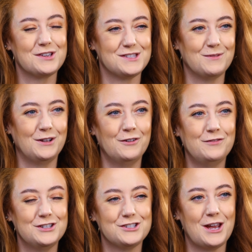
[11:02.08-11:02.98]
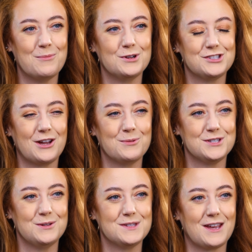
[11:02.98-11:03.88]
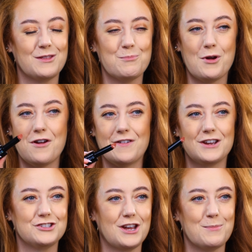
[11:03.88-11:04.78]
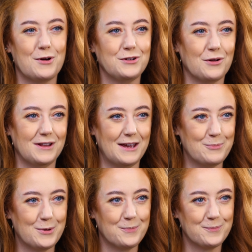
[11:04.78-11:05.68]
because of the lovely shape which helps you to get the perfect shape on your lip.